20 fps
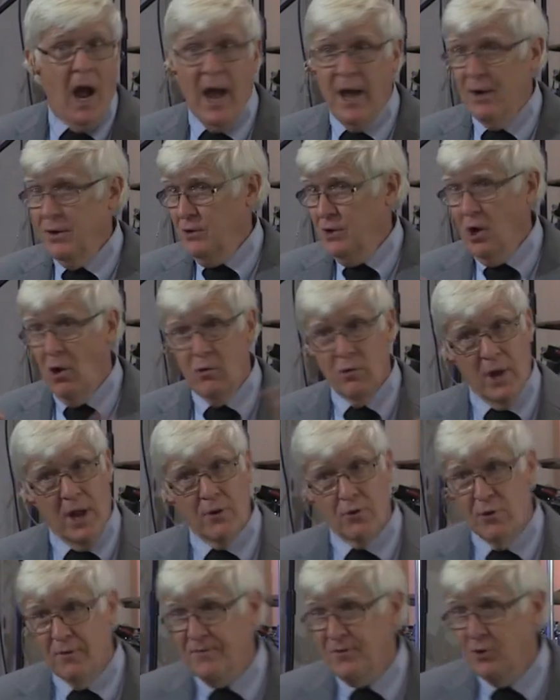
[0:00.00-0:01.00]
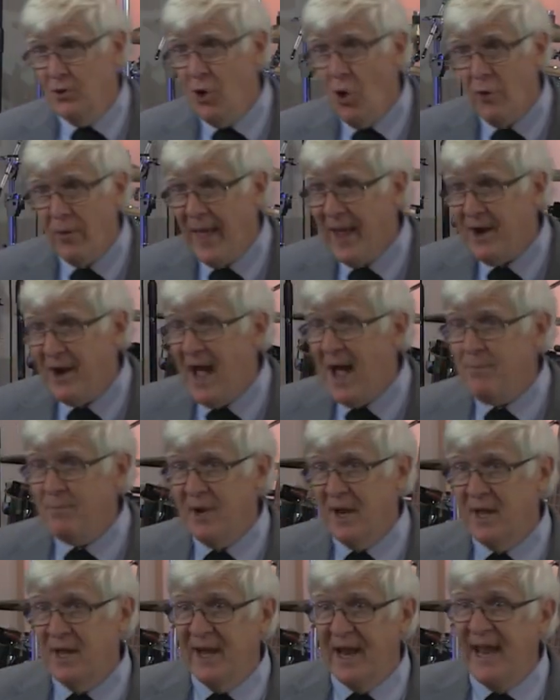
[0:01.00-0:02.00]
I don't know, I don't know if you know that or not,
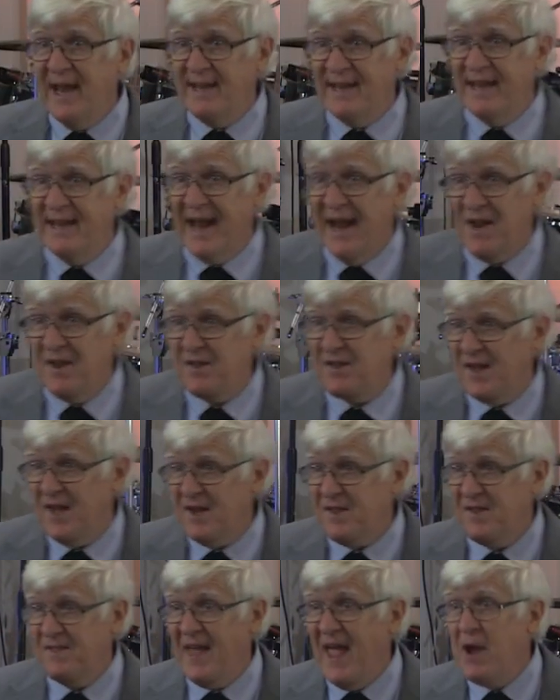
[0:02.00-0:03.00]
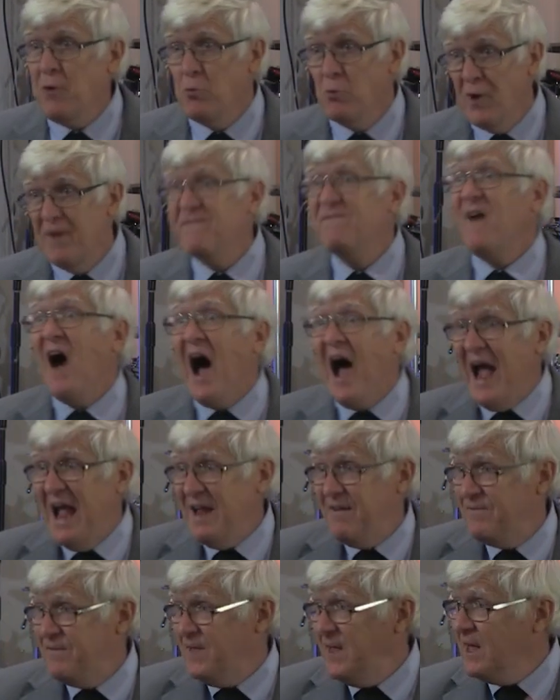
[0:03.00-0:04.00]
but in 1896, they
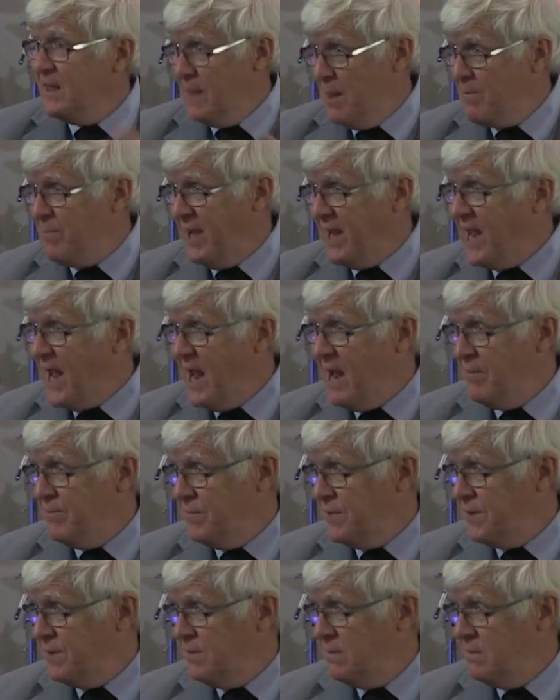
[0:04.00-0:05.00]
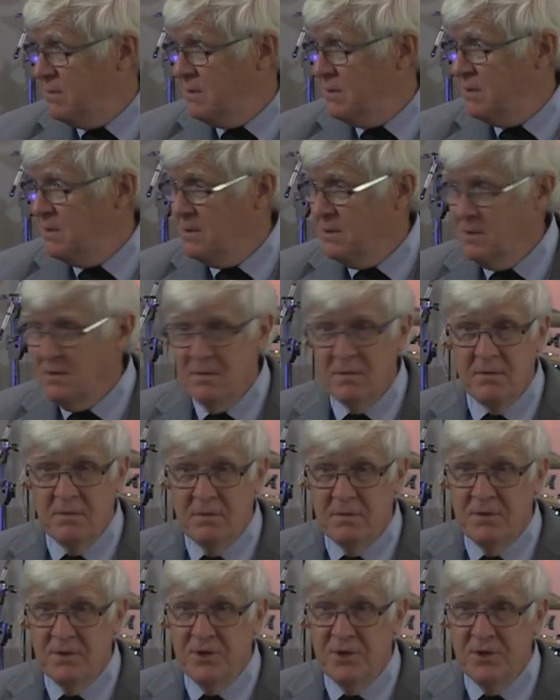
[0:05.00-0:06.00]
revived the Olympic Games.
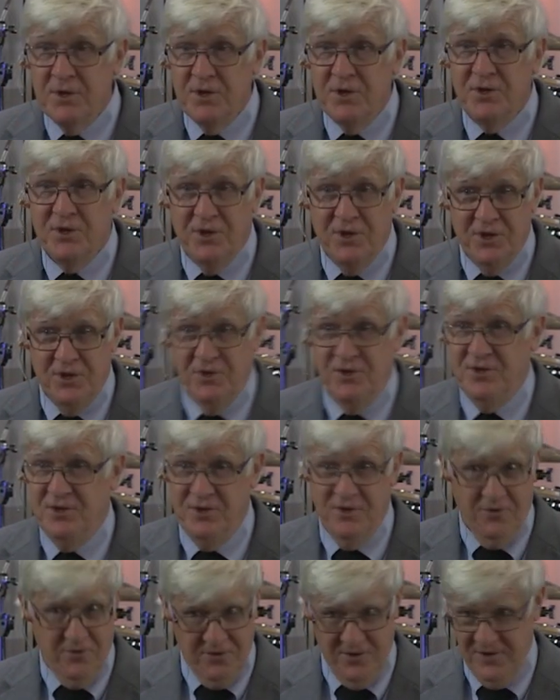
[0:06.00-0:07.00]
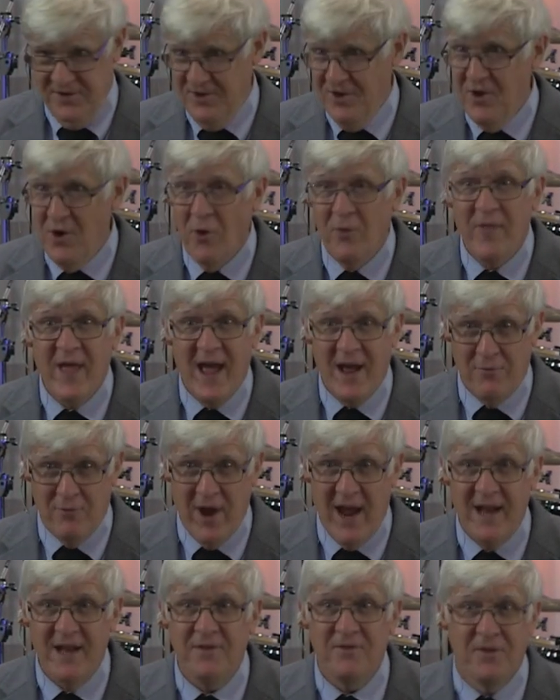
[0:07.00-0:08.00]
You, you know that,
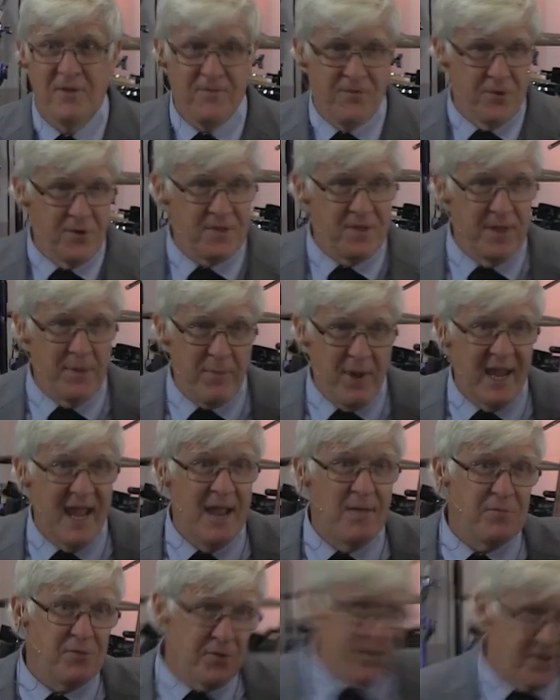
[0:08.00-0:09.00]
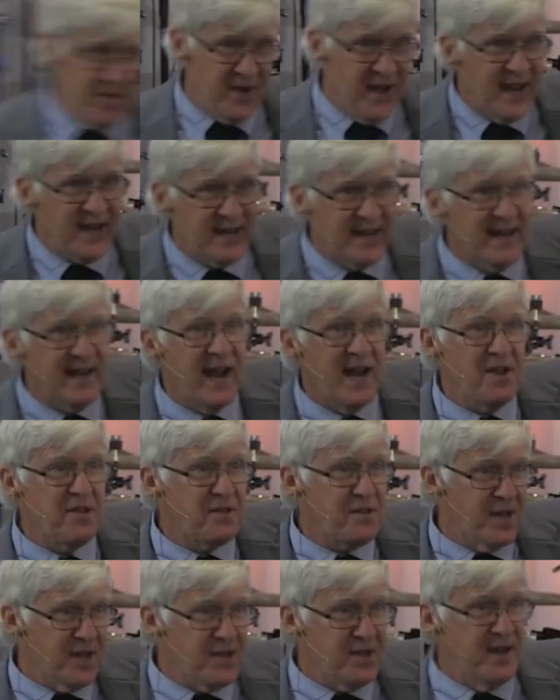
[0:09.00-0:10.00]
right? The first Olympic Games was in
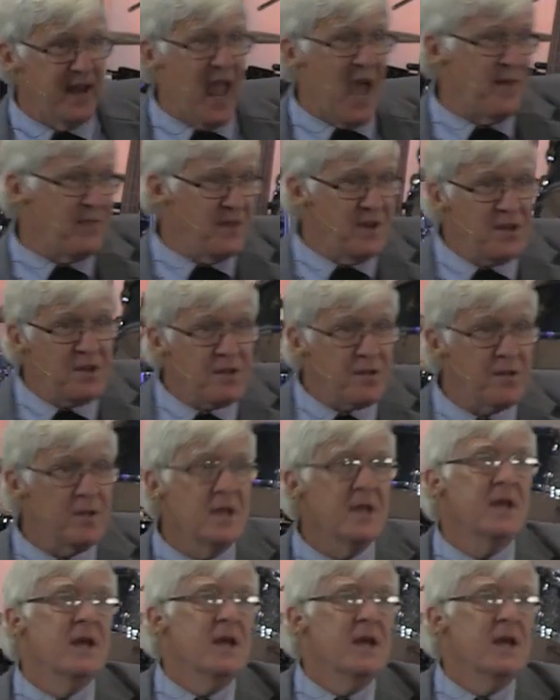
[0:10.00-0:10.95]
1896 in Athens,